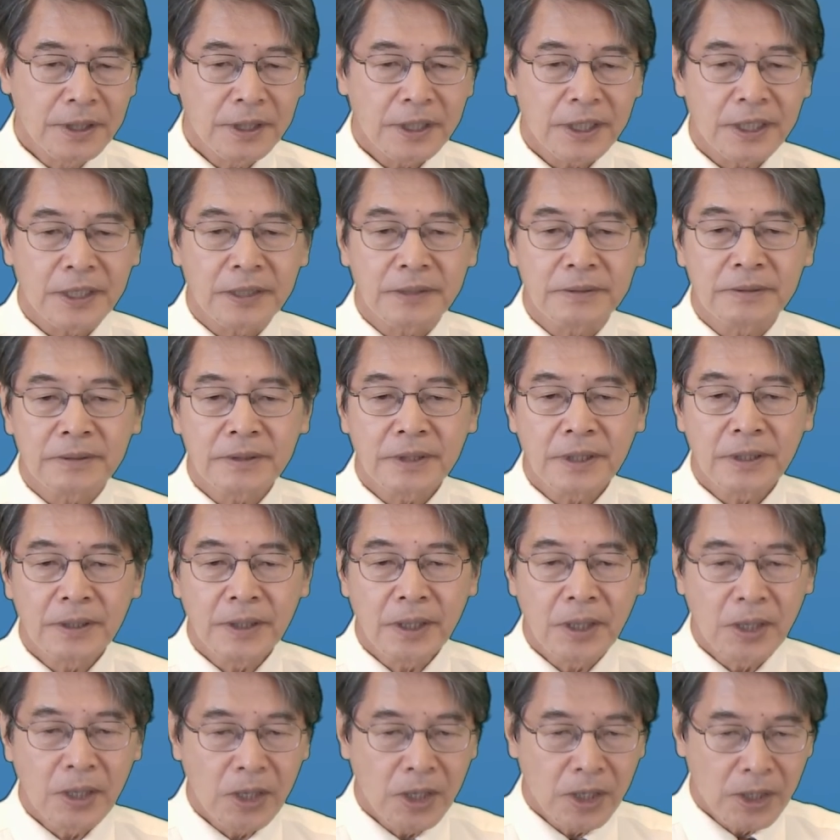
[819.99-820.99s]
in
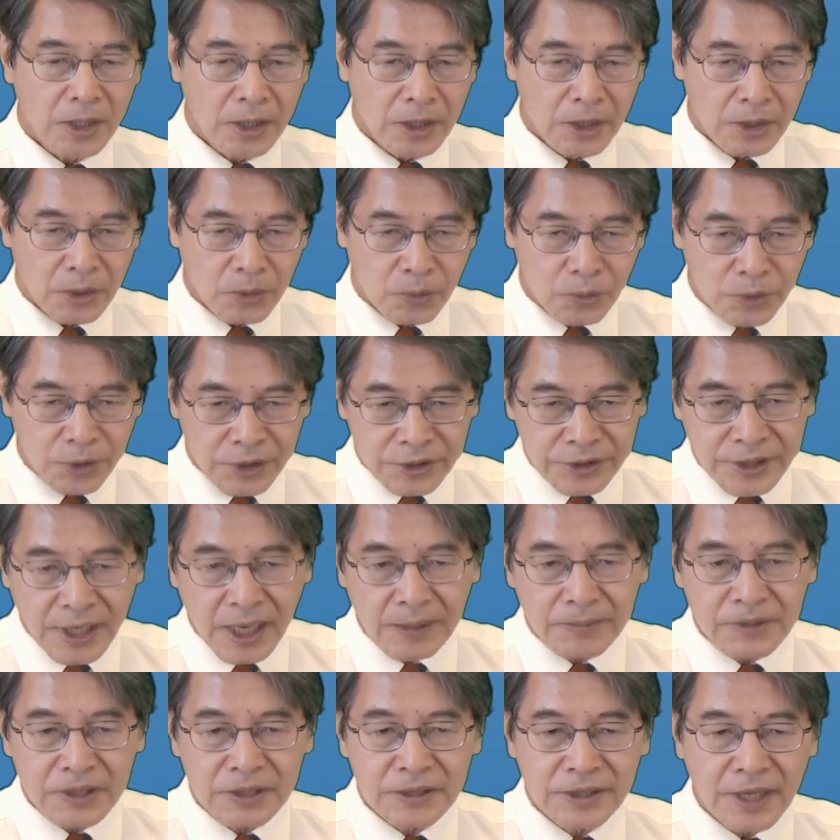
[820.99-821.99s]

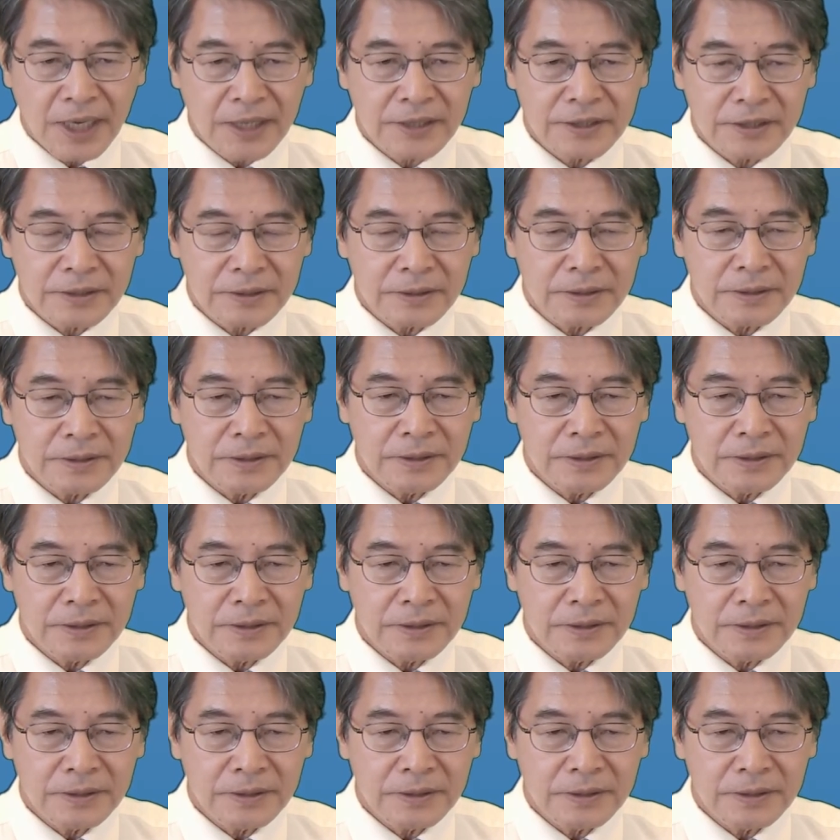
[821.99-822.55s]
real-time detection